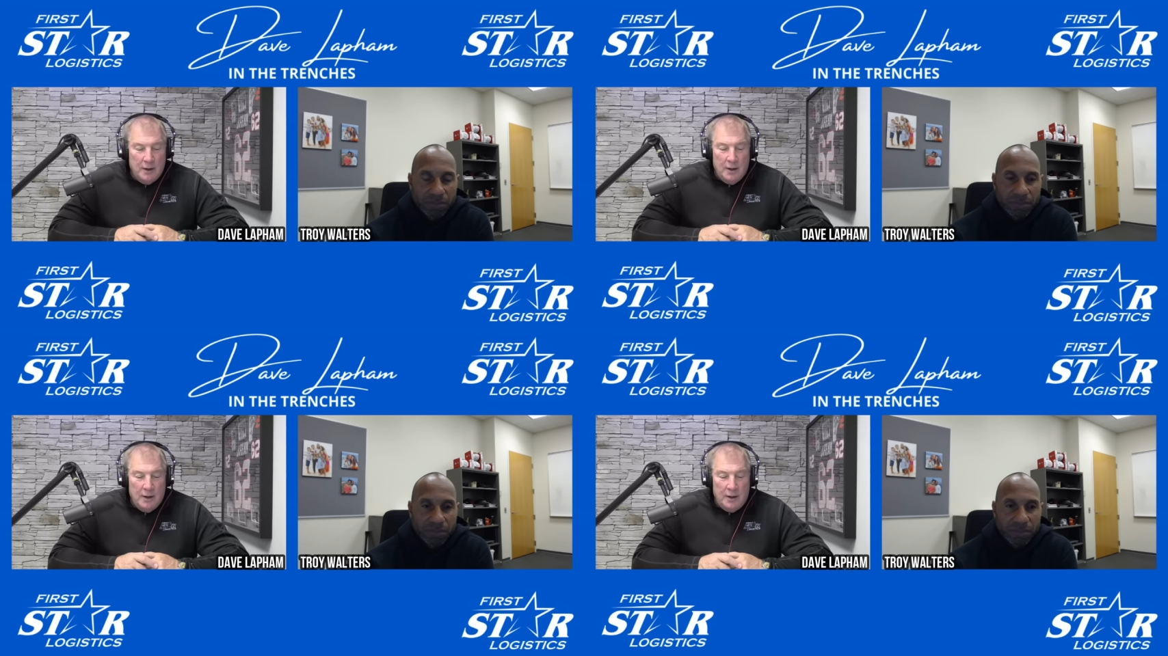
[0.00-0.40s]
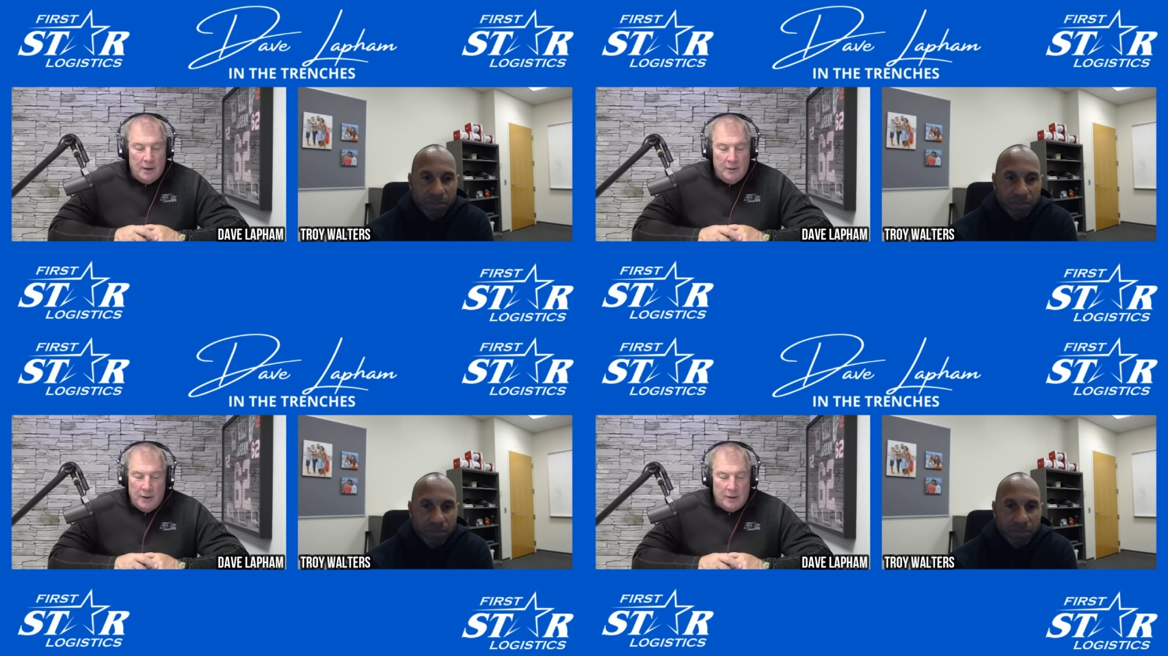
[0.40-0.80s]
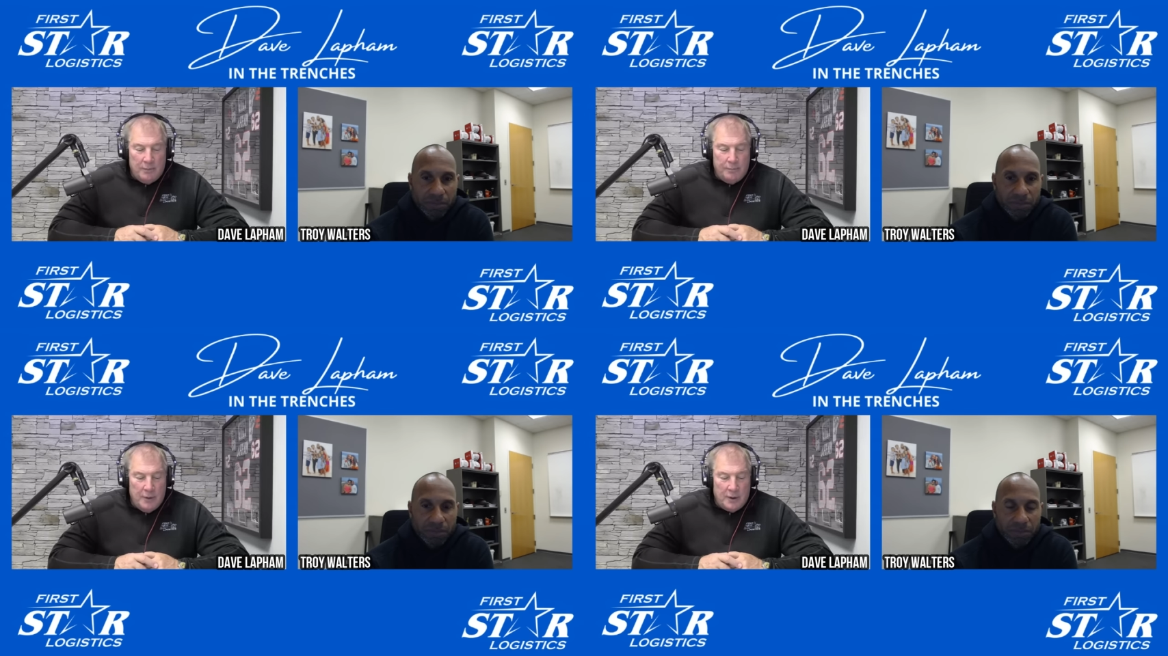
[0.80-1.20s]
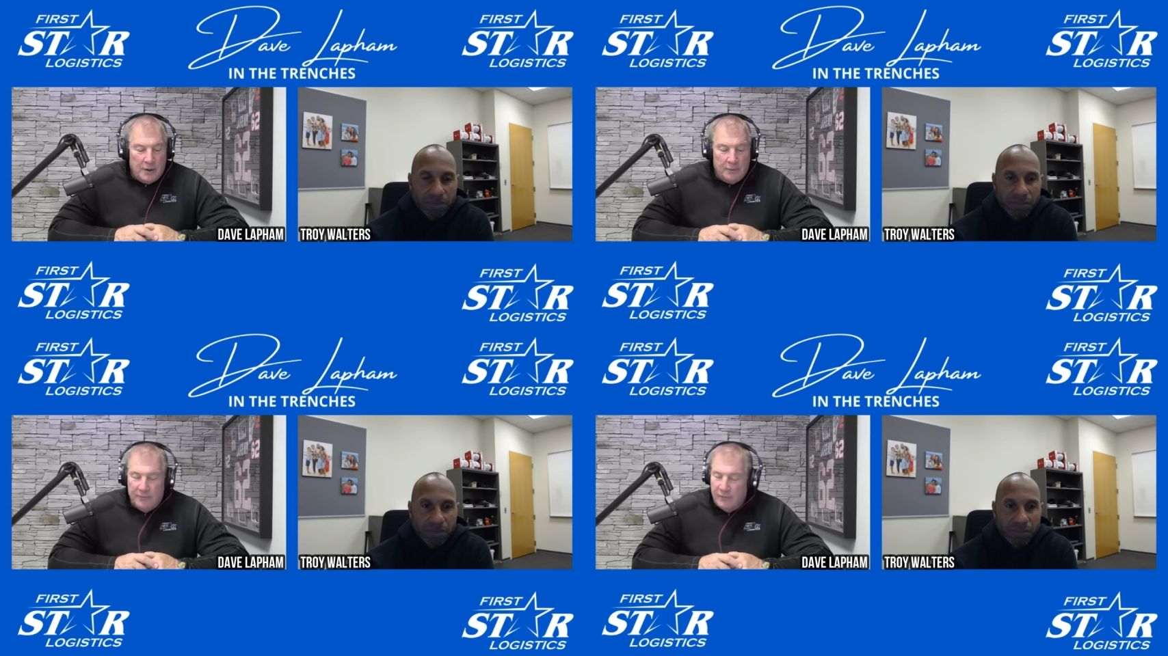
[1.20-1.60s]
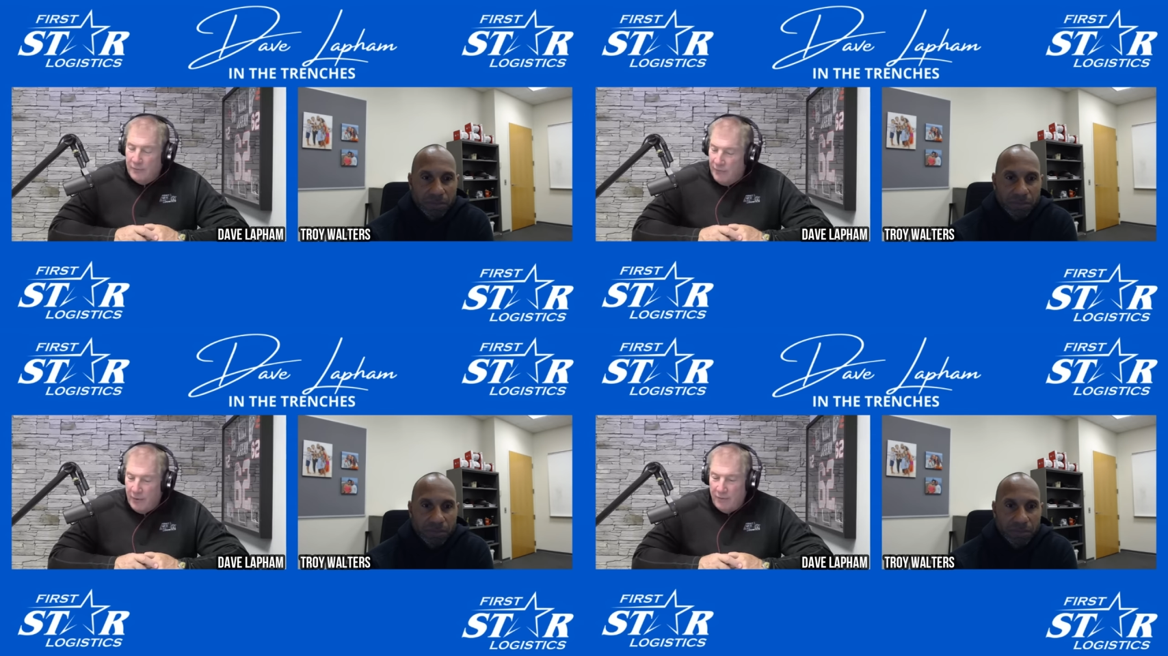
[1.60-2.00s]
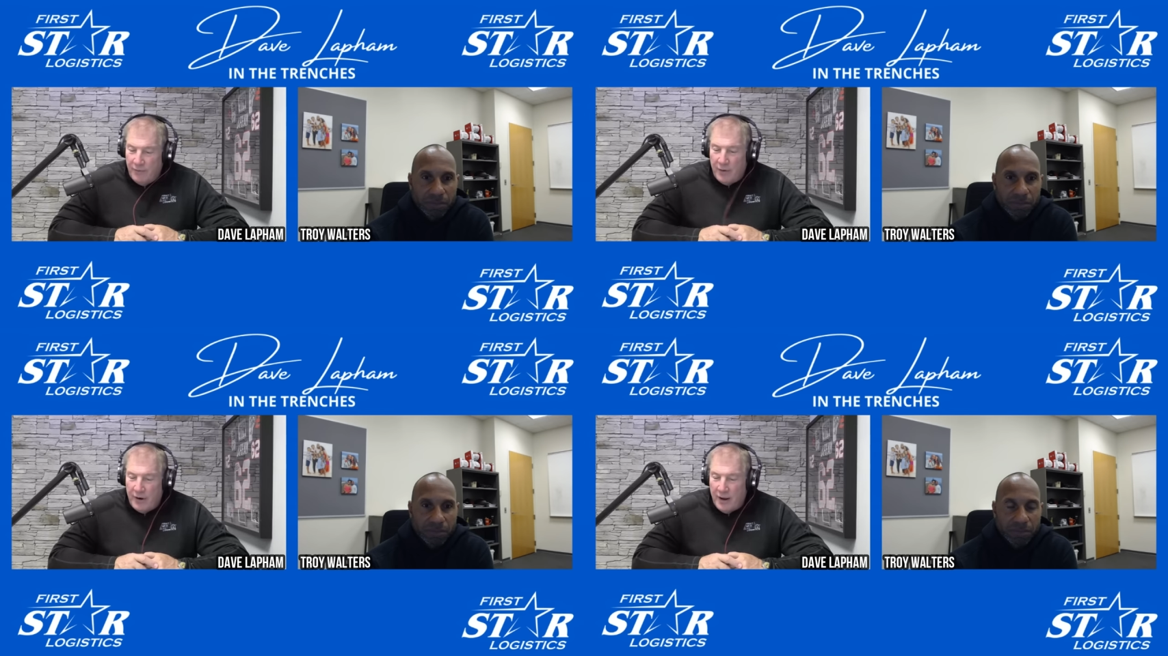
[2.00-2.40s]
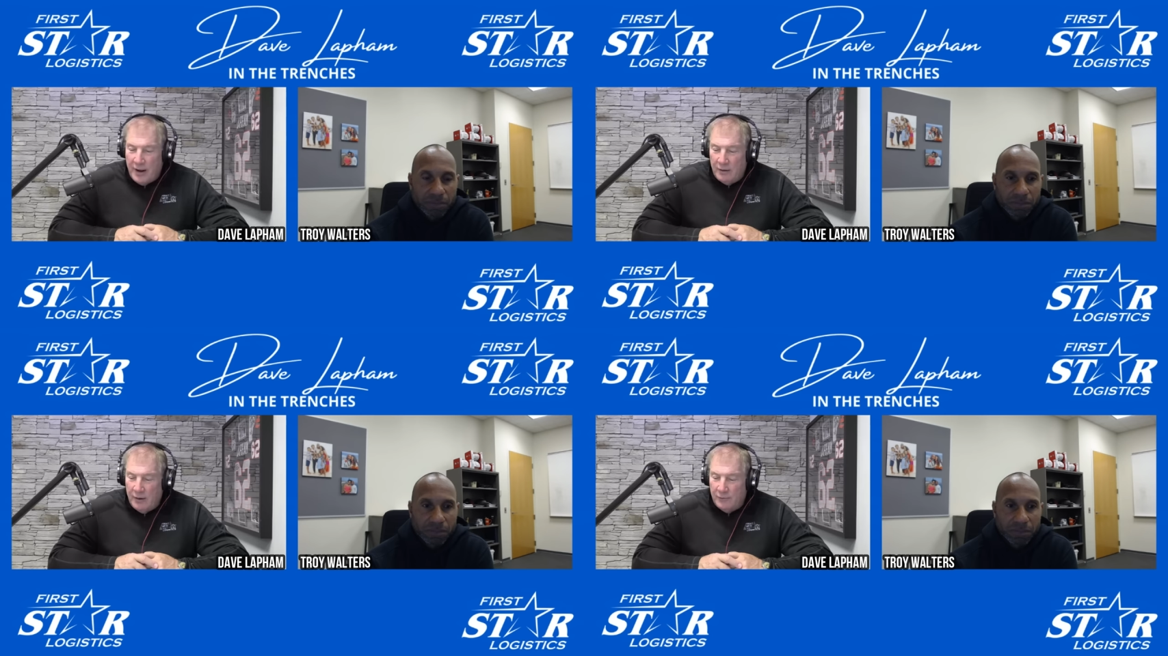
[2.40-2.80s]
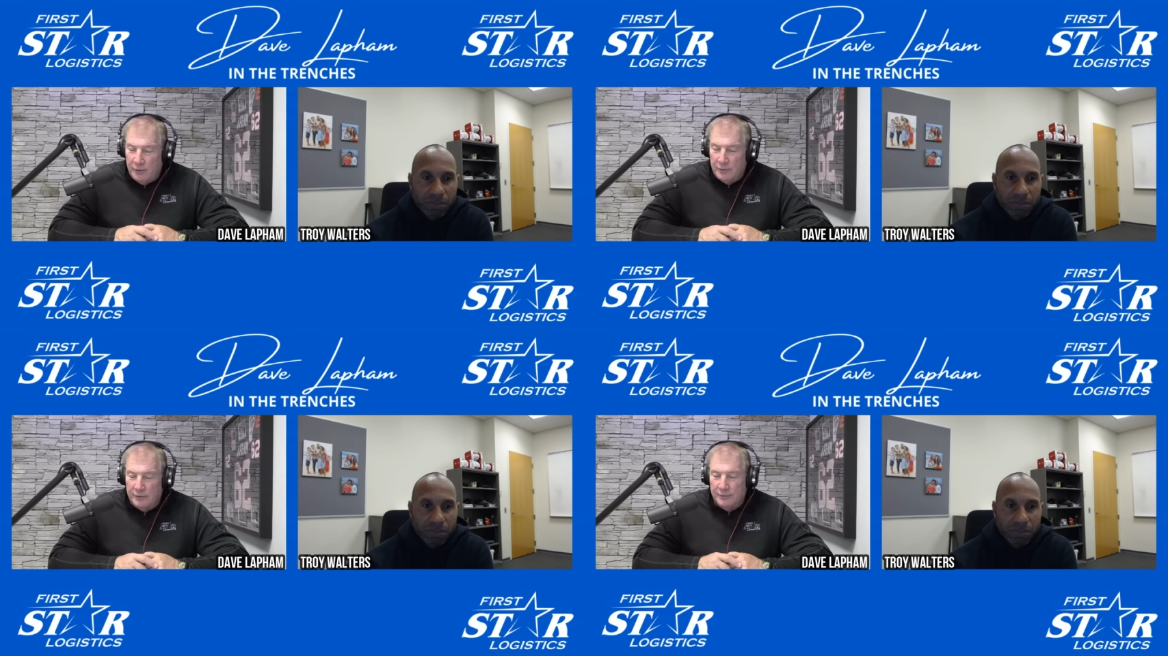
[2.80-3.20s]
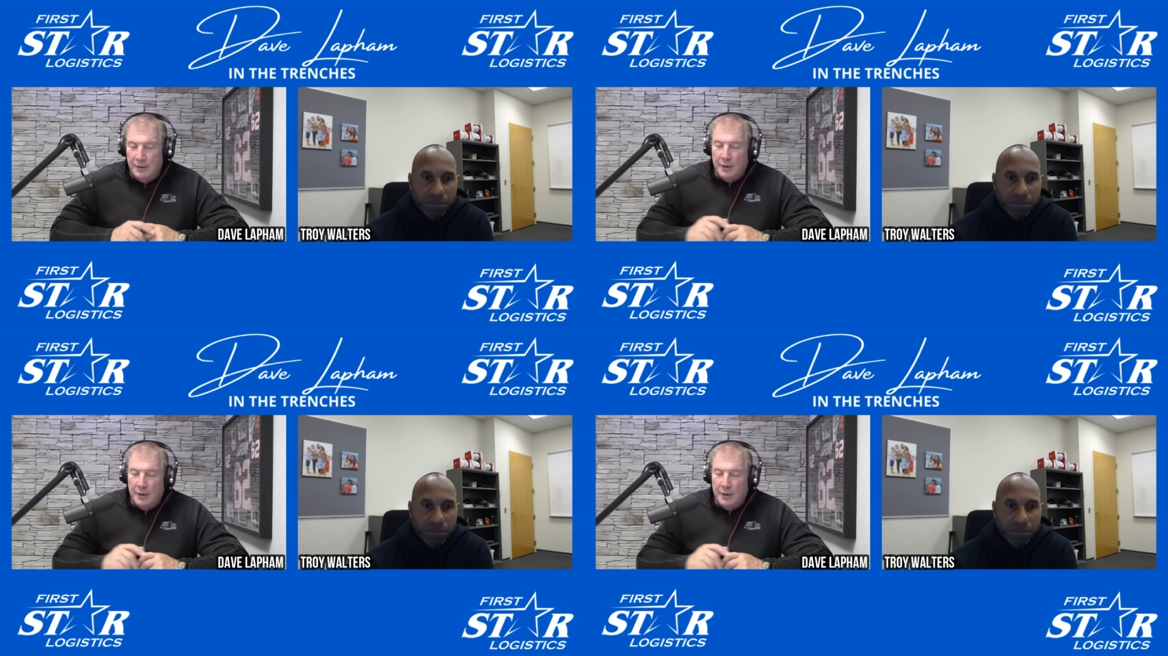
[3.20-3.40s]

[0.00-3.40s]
Speaker 1: at, a, at a very, very high level and